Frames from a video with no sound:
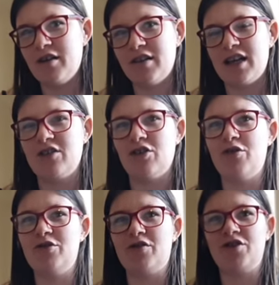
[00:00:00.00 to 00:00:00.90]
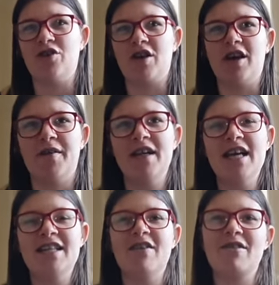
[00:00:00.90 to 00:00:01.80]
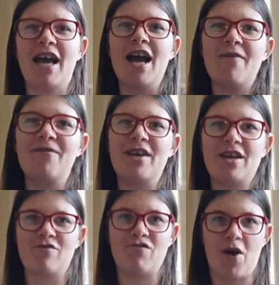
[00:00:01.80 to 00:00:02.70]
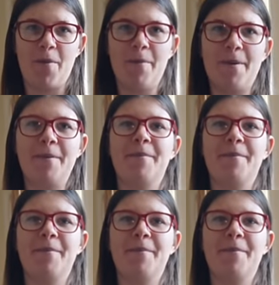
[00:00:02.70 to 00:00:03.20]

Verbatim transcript: like loads of sugar. Now get a thick rope